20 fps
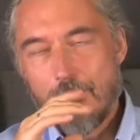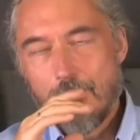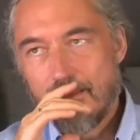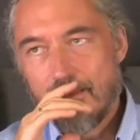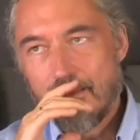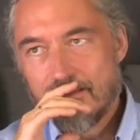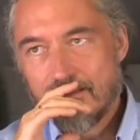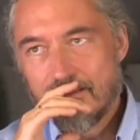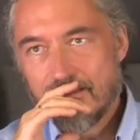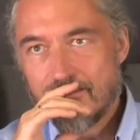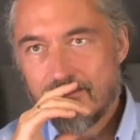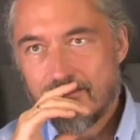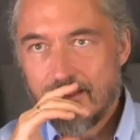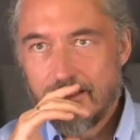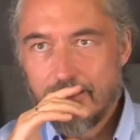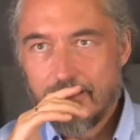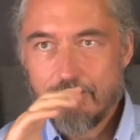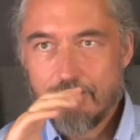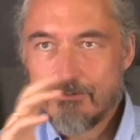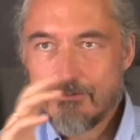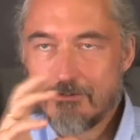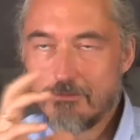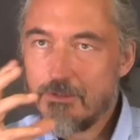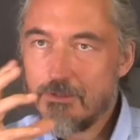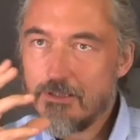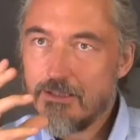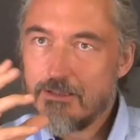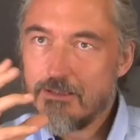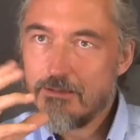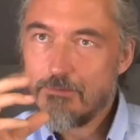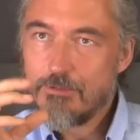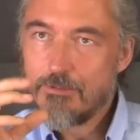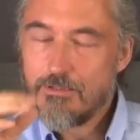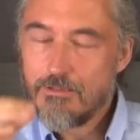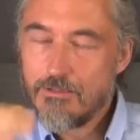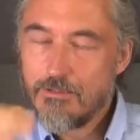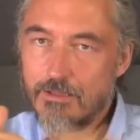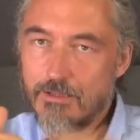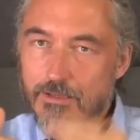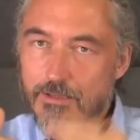And can you speak a little
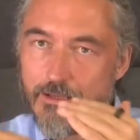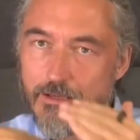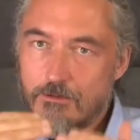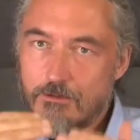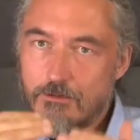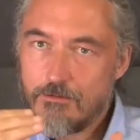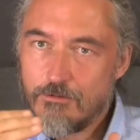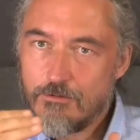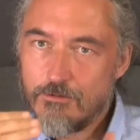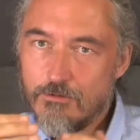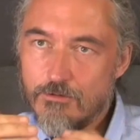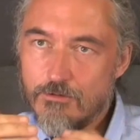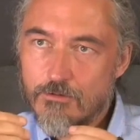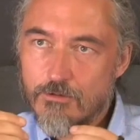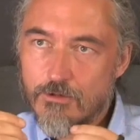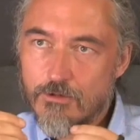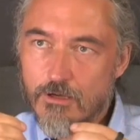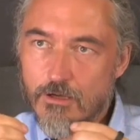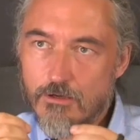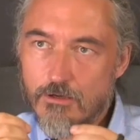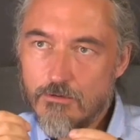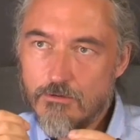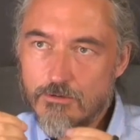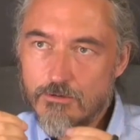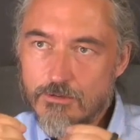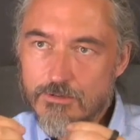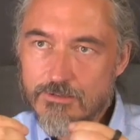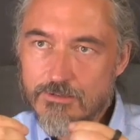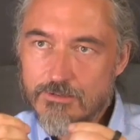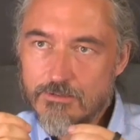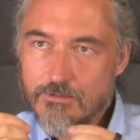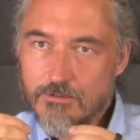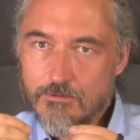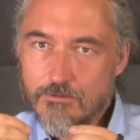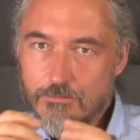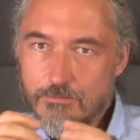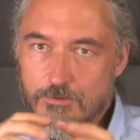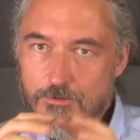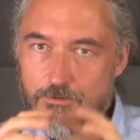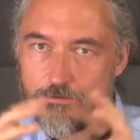bit like how is the
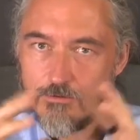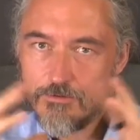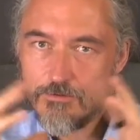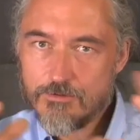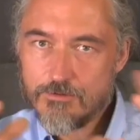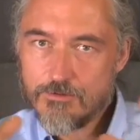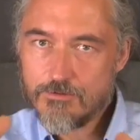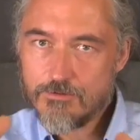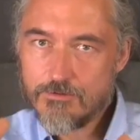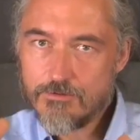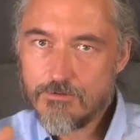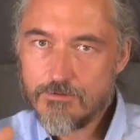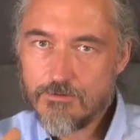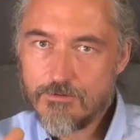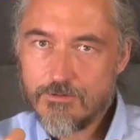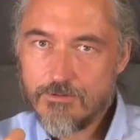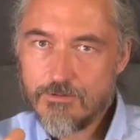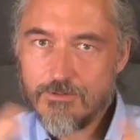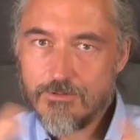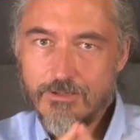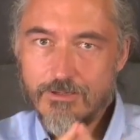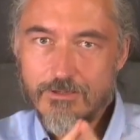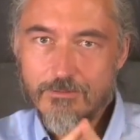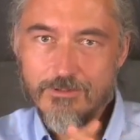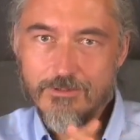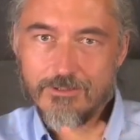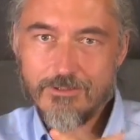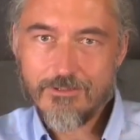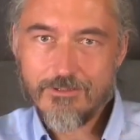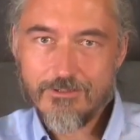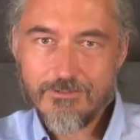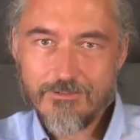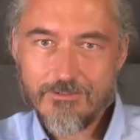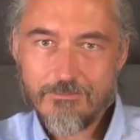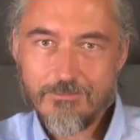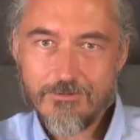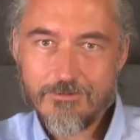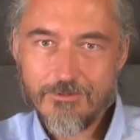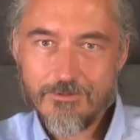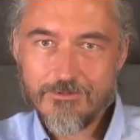approach, the diamond heart
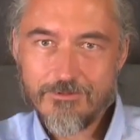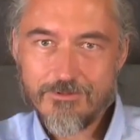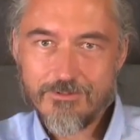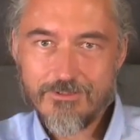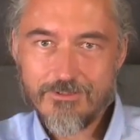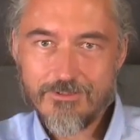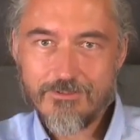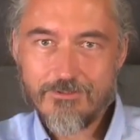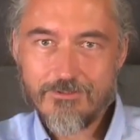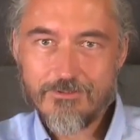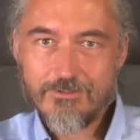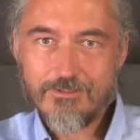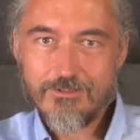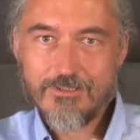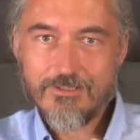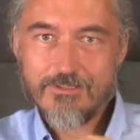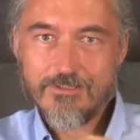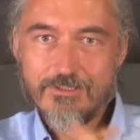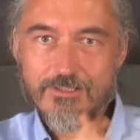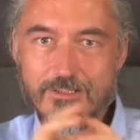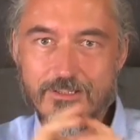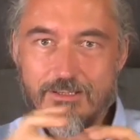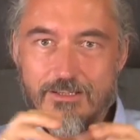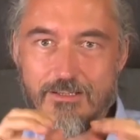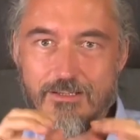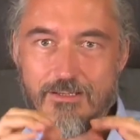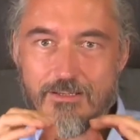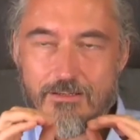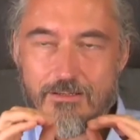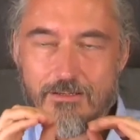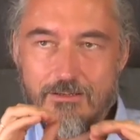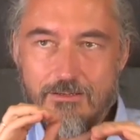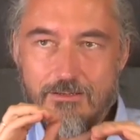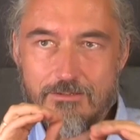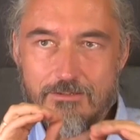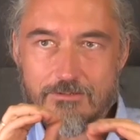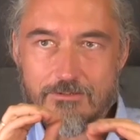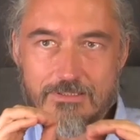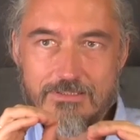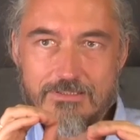approach, and your teaching
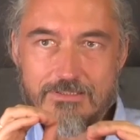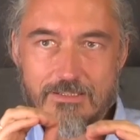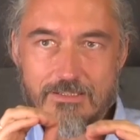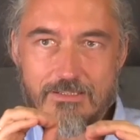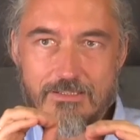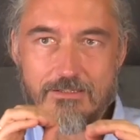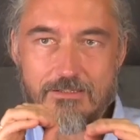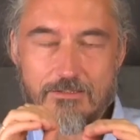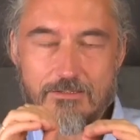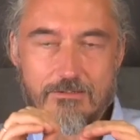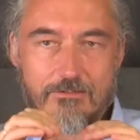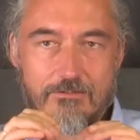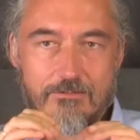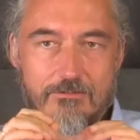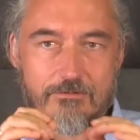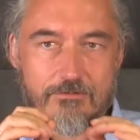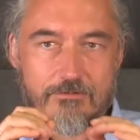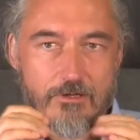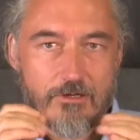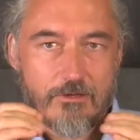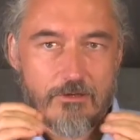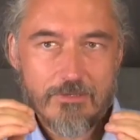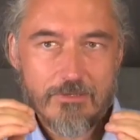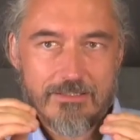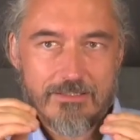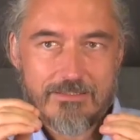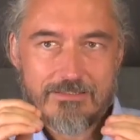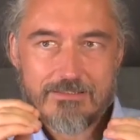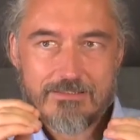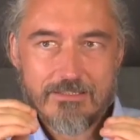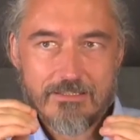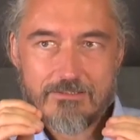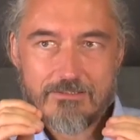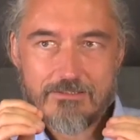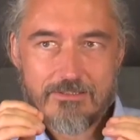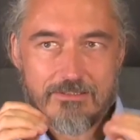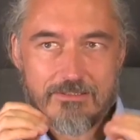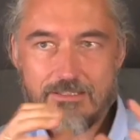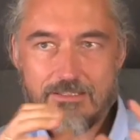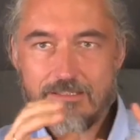addressing trauma as
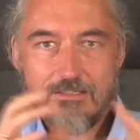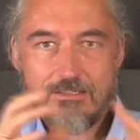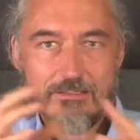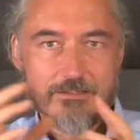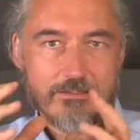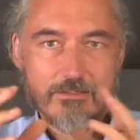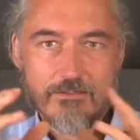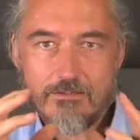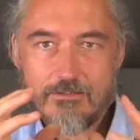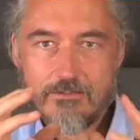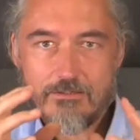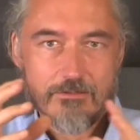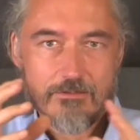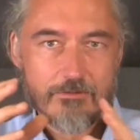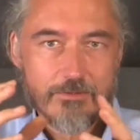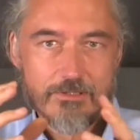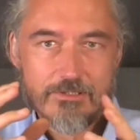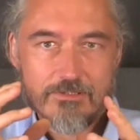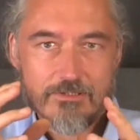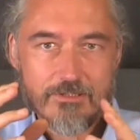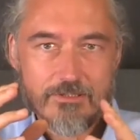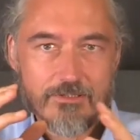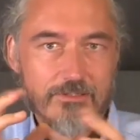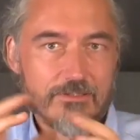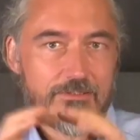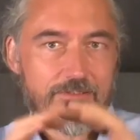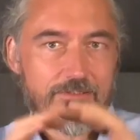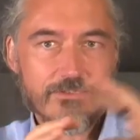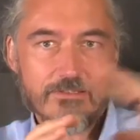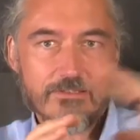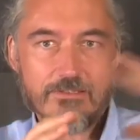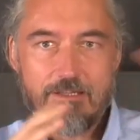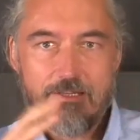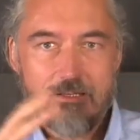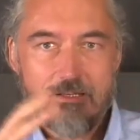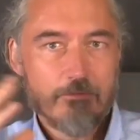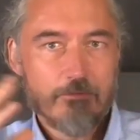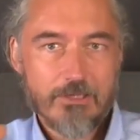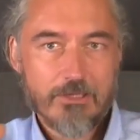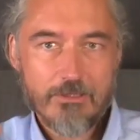such? Is that a question? Is it
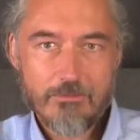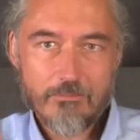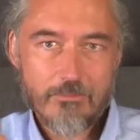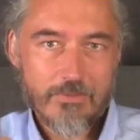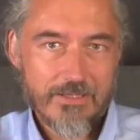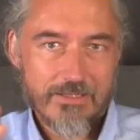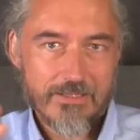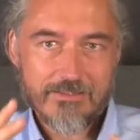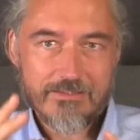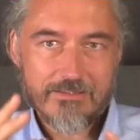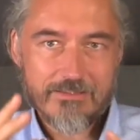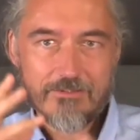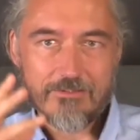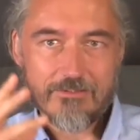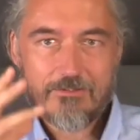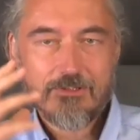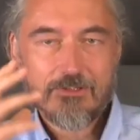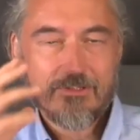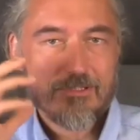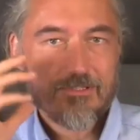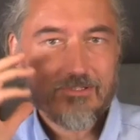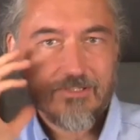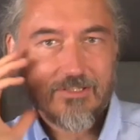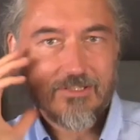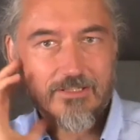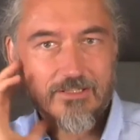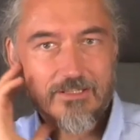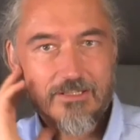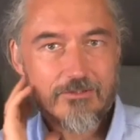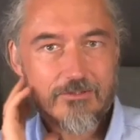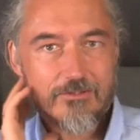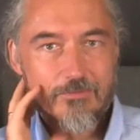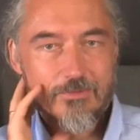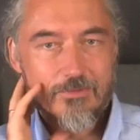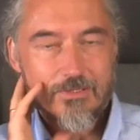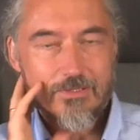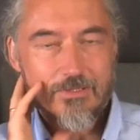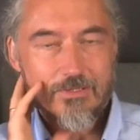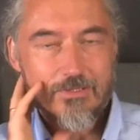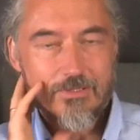any way embedded in your teaching in other
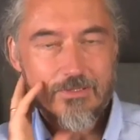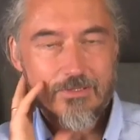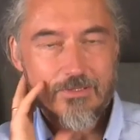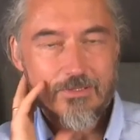ways,